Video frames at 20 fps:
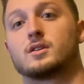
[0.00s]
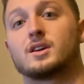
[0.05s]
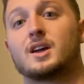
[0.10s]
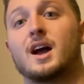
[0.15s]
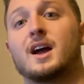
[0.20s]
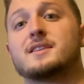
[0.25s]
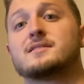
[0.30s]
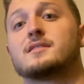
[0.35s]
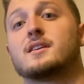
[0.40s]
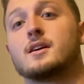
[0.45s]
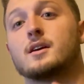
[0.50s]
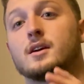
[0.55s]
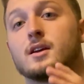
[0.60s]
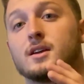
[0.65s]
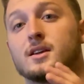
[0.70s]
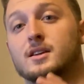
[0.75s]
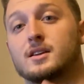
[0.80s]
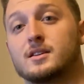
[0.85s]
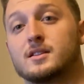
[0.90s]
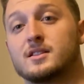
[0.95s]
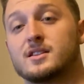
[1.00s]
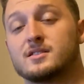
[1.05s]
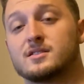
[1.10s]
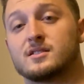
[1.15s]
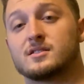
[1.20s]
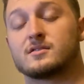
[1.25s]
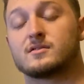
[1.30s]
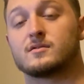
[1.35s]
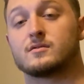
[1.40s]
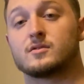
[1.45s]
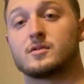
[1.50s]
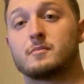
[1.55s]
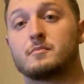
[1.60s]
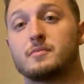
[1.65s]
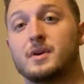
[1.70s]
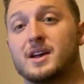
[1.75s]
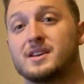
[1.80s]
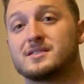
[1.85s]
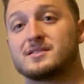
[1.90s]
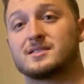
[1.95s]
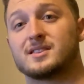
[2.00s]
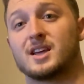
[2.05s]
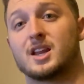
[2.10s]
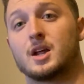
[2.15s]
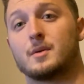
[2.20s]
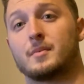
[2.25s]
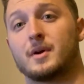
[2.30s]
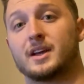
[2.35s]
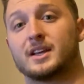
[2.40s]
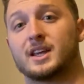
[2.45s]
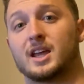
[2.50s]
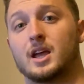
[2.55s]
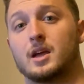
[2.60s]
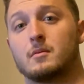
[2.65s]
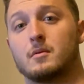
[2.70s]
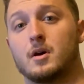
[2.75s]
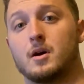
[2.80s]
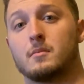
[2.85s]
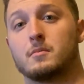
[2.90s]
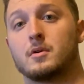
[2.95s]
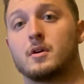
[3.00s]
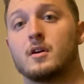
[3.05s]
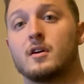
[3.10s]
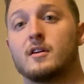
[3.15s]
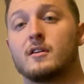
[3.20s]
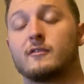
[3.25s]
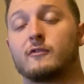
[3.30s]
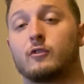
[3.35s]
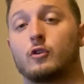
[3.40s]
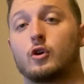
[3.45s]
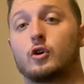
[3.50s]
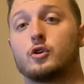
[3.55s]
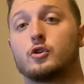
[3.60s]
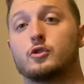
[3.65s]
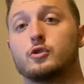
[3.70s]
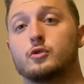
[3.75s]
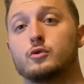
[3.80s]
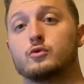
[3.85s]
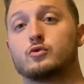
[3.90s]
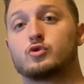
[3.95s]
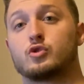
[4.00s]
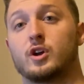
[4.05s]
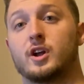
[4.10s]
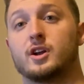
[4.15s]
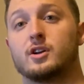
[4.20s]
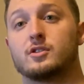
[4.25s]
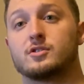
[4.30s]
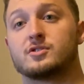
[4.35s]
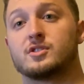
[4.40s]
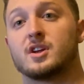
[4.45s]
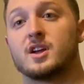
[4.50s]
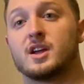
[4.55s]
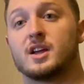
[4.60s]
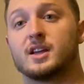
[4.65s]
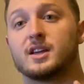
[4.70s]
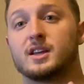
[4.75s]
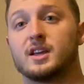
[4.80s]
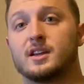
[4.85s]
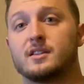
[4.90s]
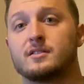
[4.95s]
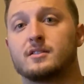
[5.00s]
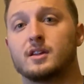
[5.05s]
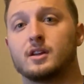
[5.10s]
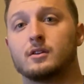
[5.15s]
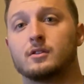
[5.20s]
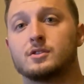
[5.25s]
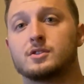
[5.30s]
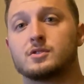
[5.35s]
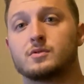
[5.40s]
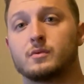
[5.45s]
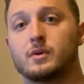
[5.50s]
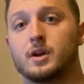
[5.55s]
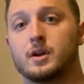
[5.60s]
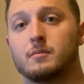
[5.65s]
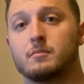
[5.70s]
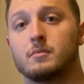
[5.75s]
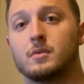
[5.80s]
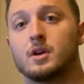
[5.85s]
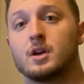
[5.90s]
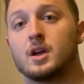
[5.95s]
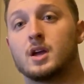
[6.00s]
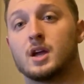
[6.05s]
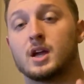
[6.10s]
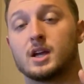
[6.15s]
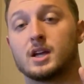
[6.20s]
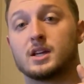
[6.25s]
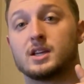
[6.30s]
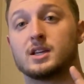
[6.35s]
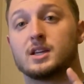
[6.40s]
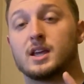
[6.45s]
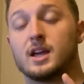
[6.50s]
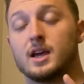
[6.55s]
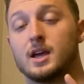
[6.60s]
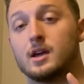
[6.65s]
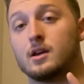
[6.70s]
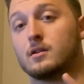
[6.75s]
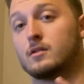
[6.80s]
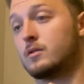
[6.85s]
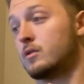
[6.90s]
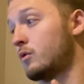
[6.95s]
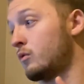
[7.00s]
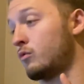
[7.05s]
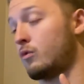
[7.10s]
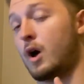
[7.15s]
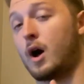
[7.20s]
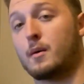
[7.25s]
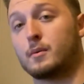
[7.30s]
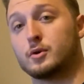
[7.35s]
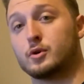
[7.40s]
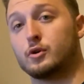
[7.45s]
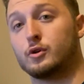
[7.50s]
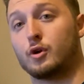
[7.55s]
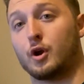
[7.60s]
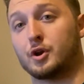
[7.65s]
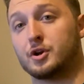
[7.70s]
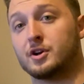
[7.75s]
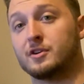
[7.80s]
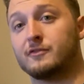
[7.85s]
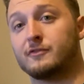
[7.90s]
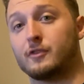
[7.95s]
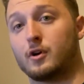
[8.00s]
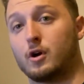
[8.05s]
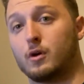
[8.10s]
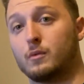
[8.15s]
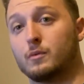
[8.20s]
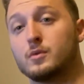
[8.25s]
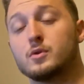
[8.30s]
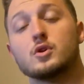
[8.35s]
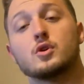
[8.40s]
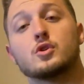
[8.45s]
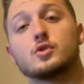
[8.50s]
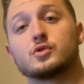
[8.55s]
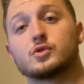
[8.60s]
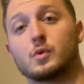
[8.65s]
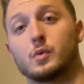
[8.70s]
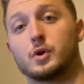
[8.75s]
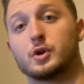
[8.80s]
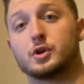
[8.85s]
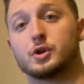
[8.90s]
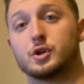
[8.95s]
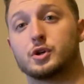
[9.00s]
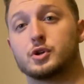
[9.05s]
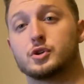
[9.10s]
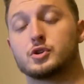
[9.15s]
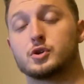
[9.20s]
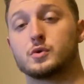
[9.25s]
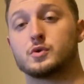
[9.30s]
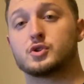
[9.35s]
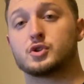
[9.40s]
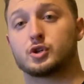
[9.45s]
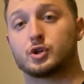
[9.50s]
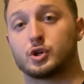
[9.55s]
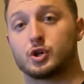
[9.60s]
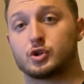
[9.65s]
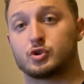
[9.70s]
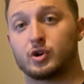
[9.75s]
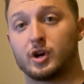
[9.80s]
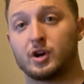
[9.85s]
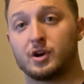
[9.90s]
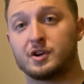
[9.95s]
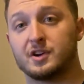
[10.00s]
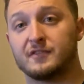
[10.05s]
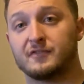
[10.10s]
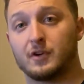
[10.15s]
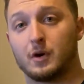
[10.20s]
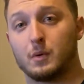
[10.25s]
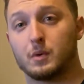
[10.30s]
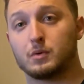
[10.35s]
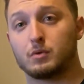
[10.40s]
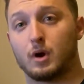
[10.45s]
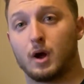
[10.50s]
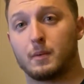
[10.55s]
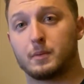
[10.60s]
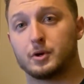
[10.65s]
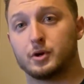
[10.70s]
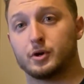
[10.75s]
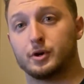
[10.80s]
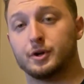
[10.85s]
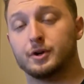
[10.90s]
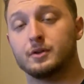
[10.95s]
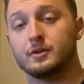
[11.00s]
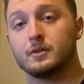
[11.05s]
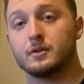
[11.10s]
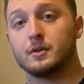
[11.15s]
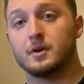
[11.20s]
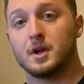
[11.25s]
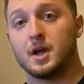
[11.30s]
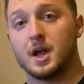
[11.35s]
Guys, this is the best setup I came up for new traders. Get Thinkorswim, get Robinhood on your phone. So what you're gonna do is you're gonna trade on your phone with Robinhood,